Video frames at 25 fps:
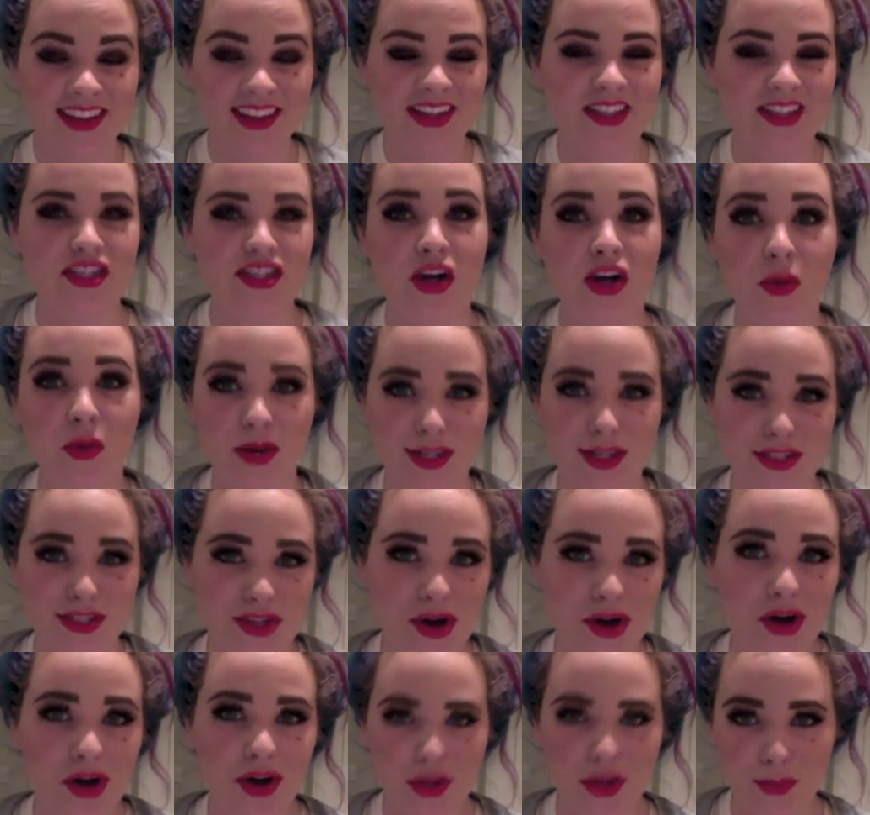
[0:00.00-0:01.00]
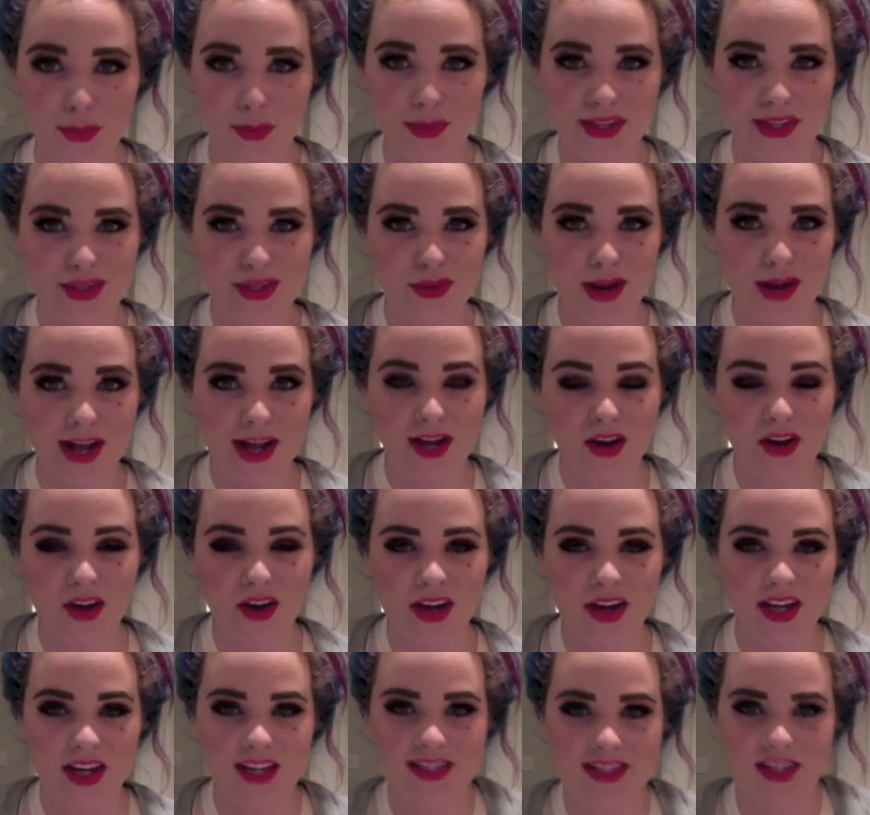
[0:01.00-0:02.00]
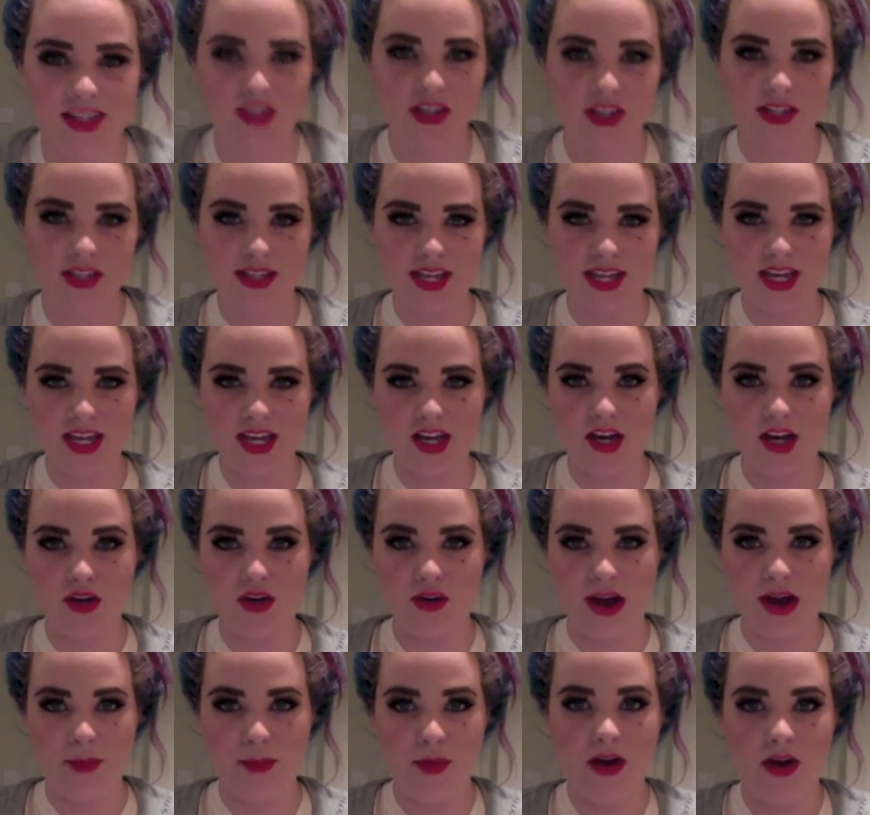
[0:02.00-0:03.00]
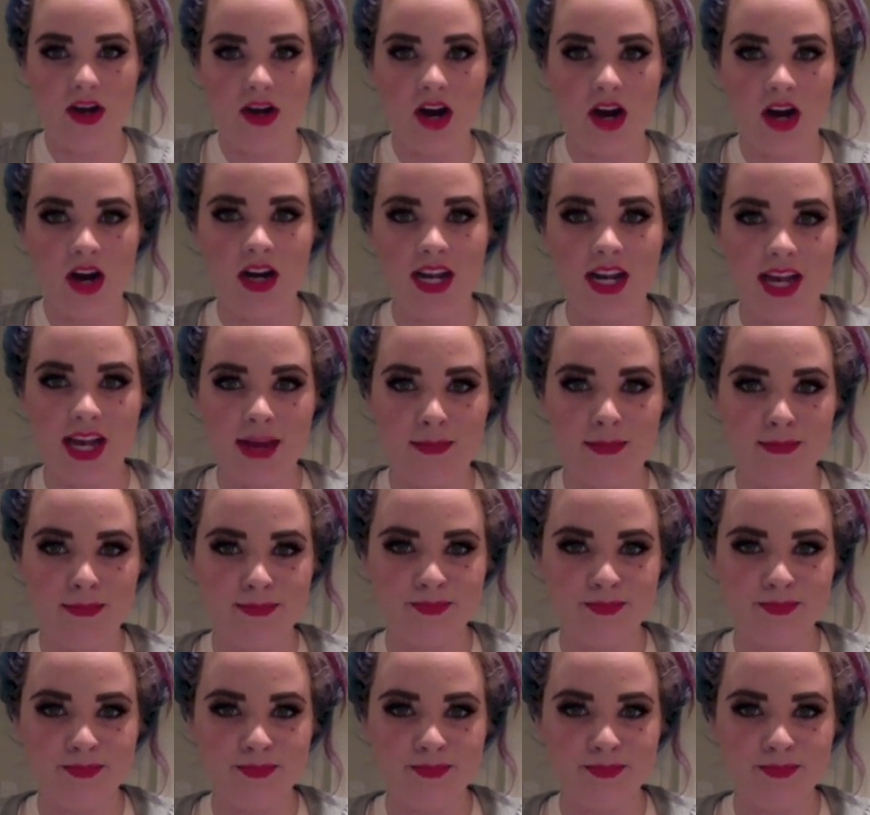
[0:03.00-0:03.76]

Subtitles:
That's not what it's called, but that's what I call it because it looks like a grandma cardigan.